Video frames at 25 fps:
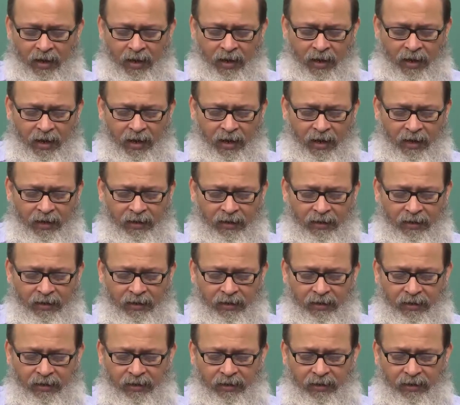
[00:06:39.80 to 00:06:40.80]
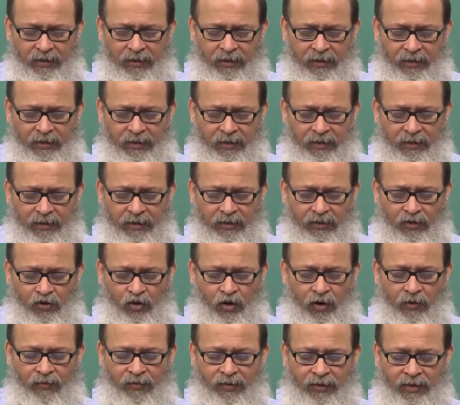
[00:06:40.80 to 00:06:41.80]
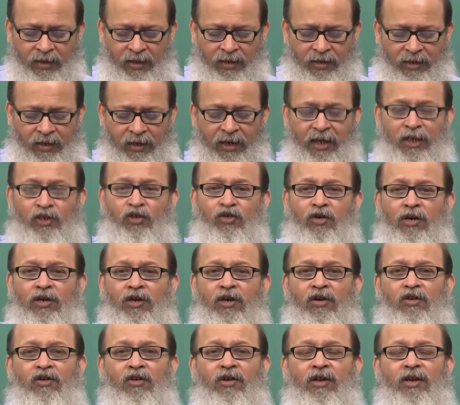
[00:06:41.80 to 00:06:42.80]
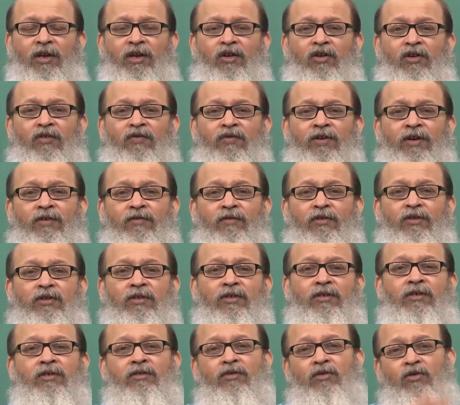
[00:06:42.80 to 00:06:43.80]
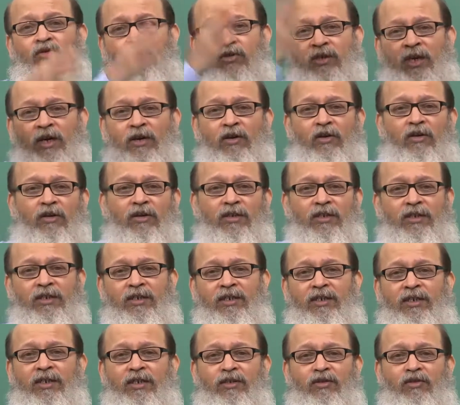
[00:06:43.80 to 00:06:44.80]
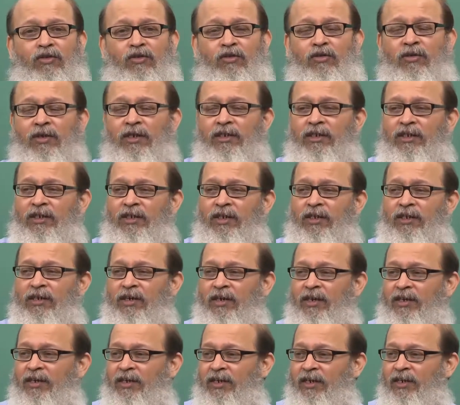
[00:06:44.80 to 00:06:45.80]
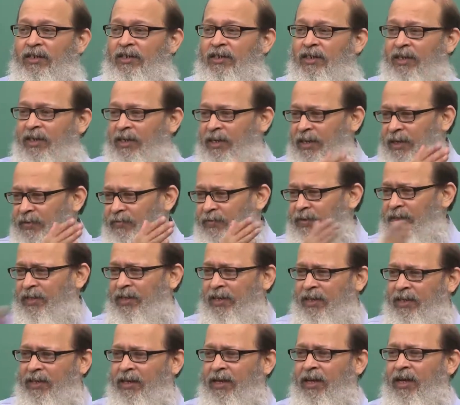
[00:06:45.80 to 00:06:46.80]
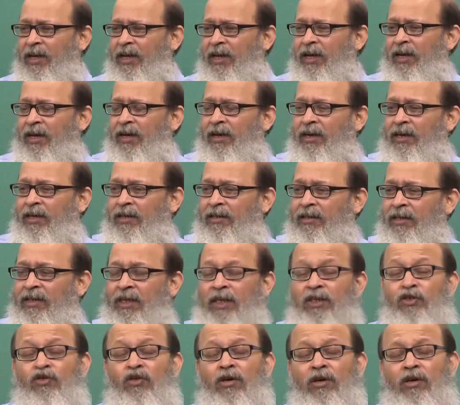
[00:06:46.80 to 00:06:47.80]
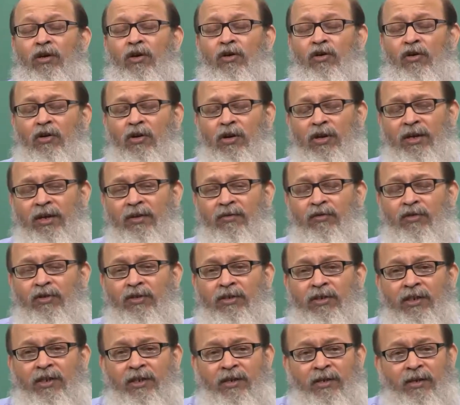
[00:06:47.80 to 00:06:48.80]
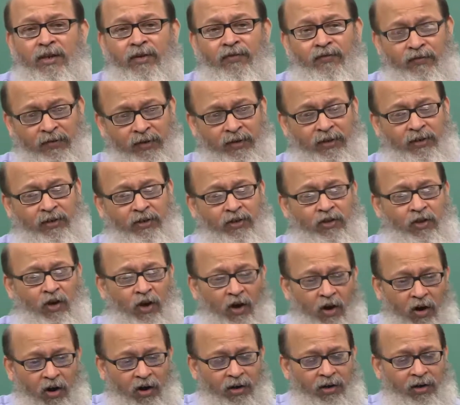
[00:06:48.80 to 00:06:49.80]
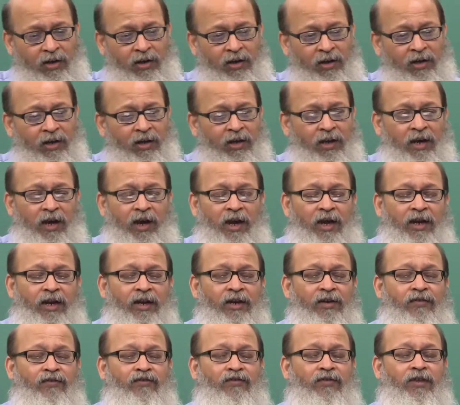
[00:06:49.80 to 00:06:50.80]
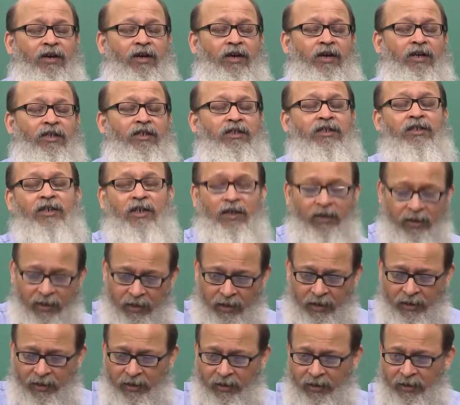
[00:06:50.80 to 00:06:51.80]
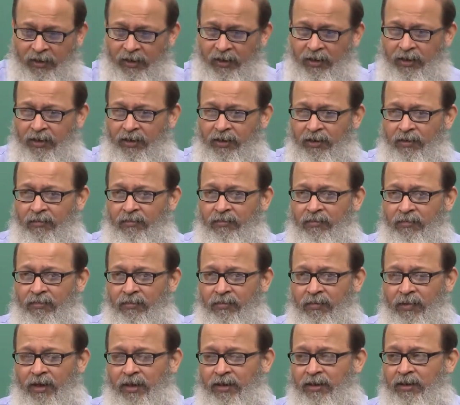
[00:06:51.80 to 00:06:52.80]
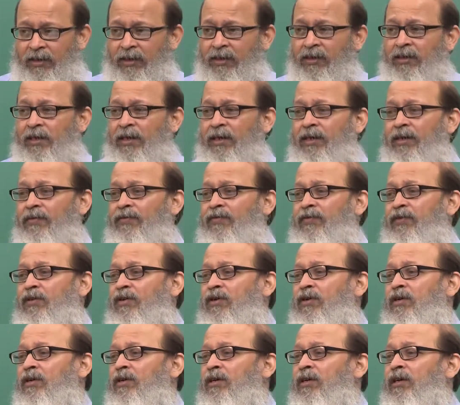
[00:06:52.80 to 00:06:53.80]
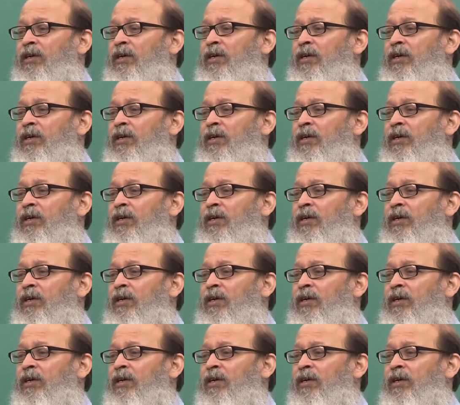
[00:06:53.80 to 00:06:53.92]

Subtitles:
And so, obviously, the natural corollary of it was through psychology and through ancient literature and everything. The natural corollary was that if it is thought and if the cultural conditioning makes it, and if your